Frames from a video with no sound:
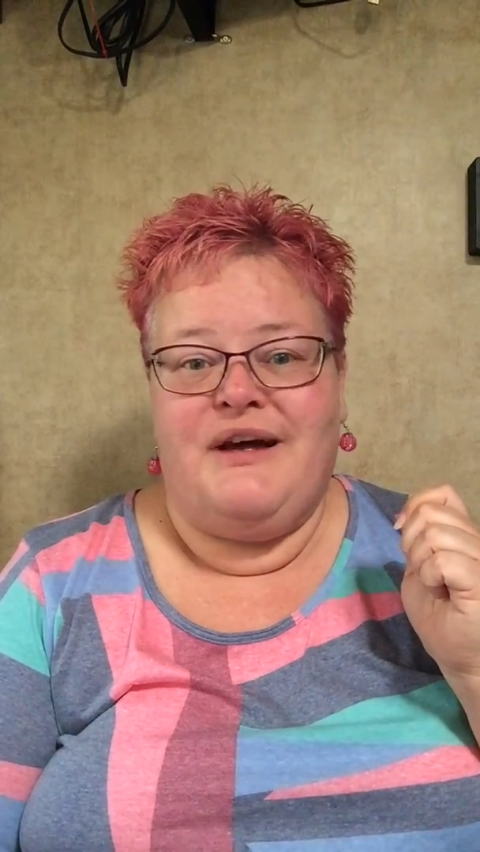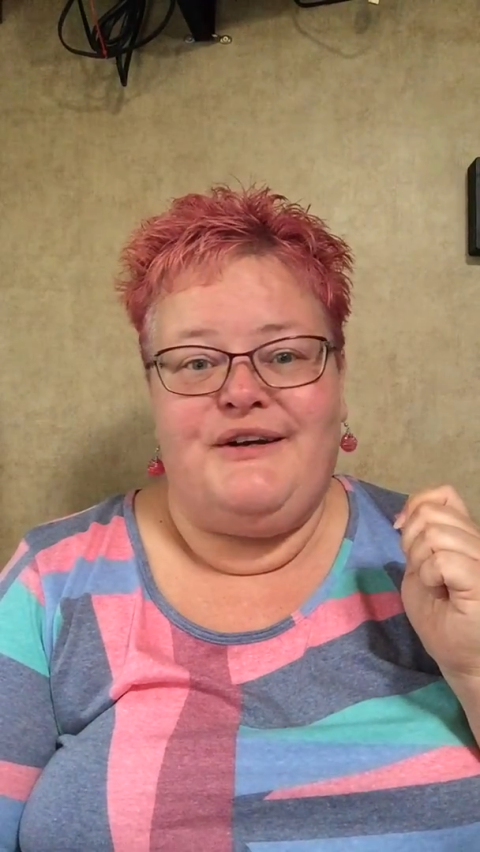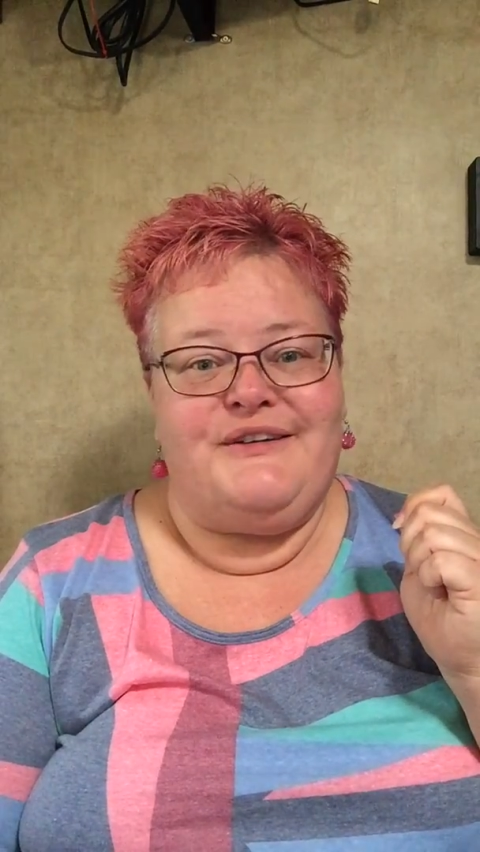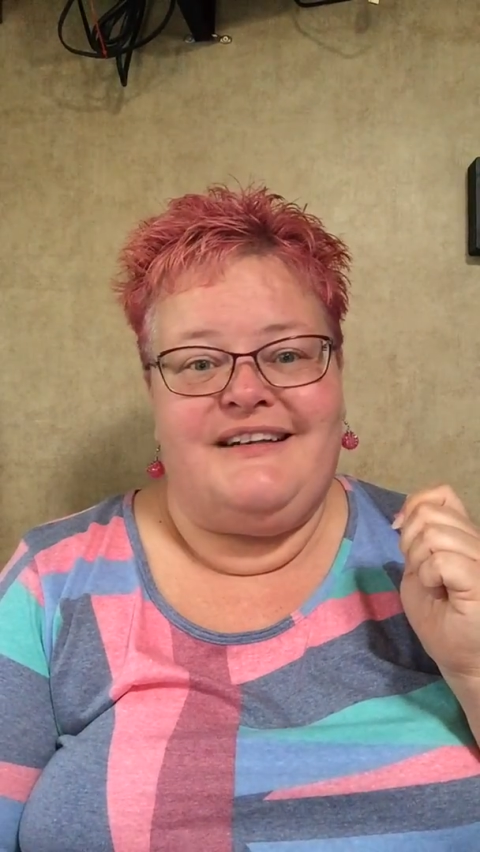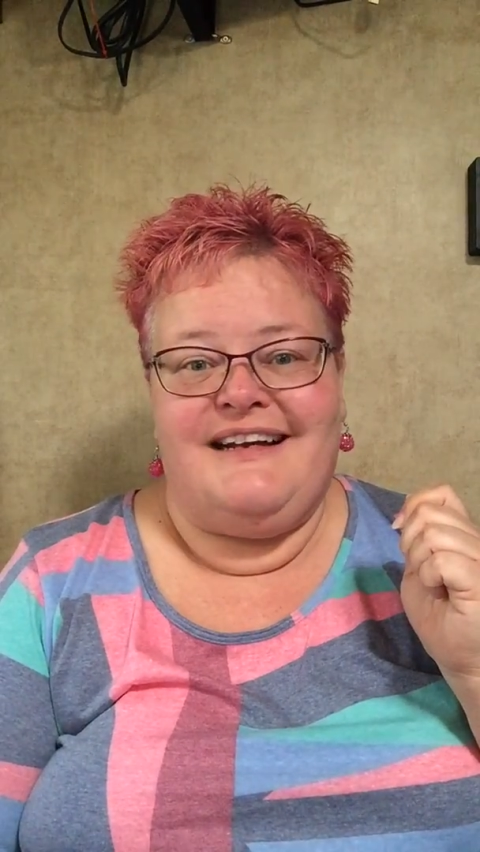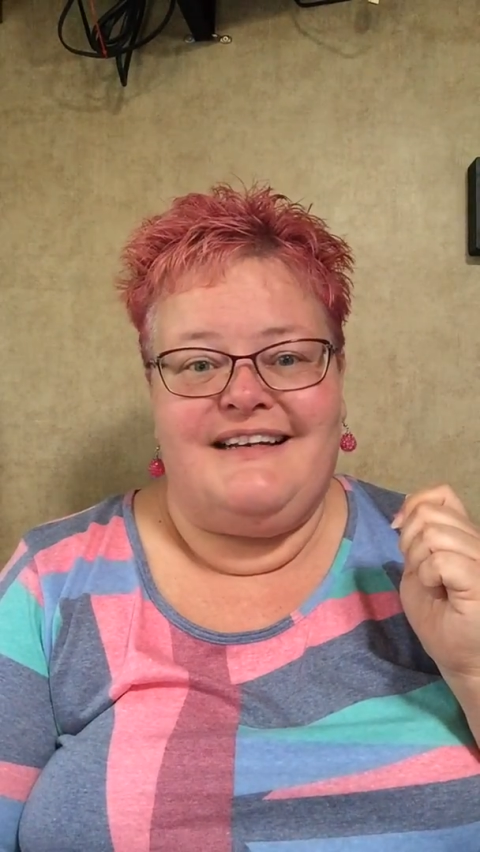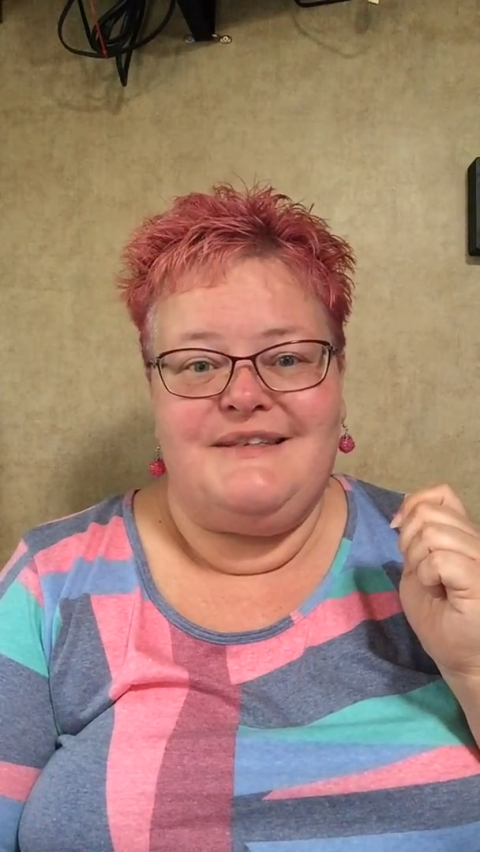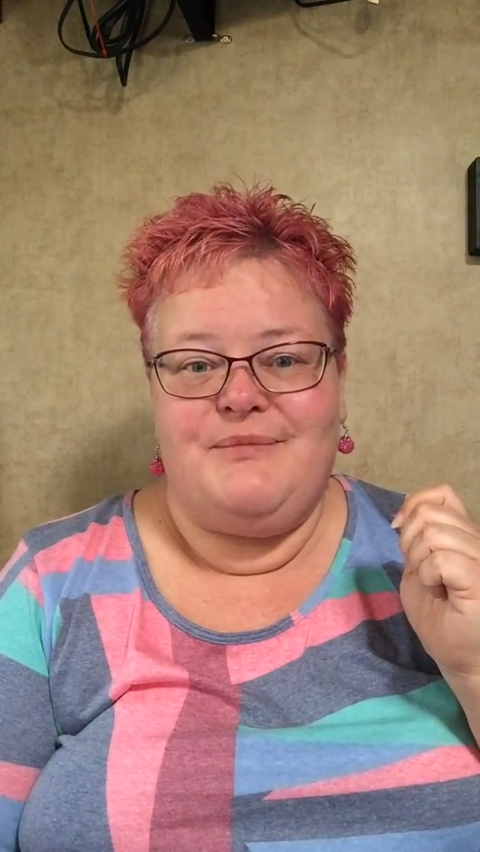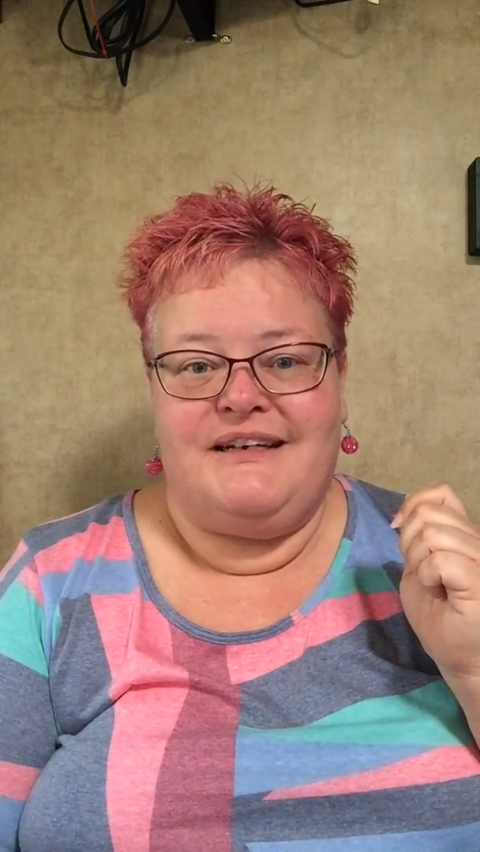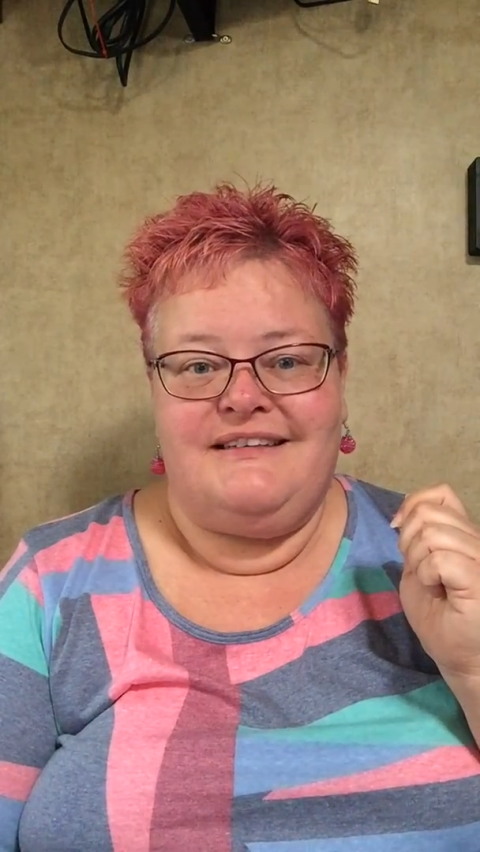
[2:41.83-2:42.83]
better than I
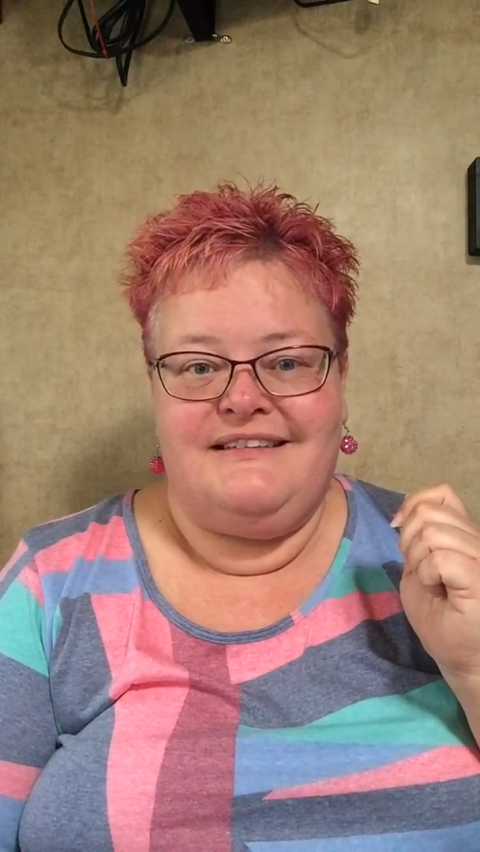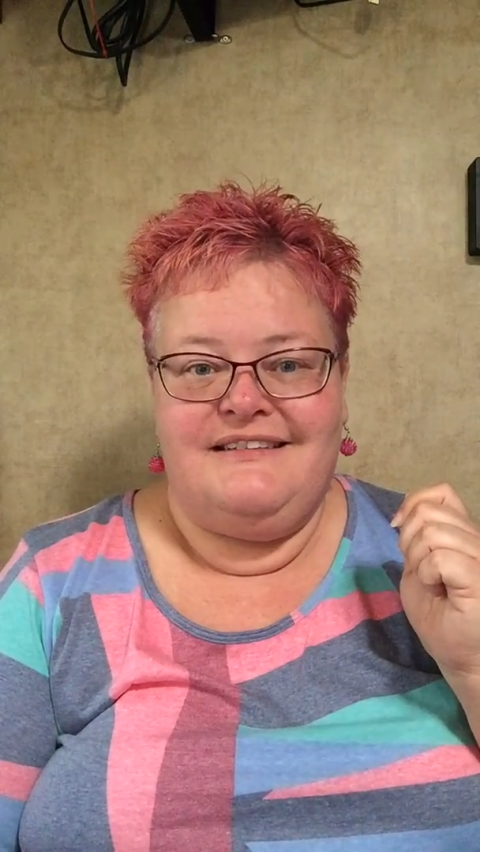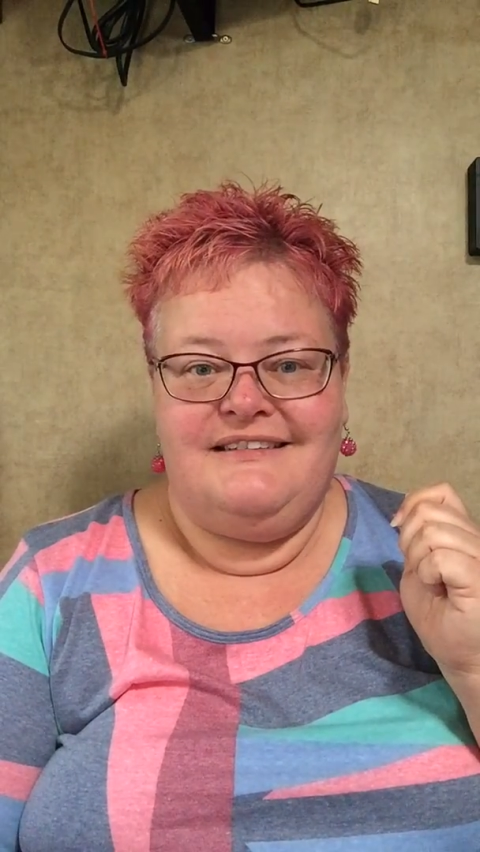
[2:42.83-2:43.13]
expected.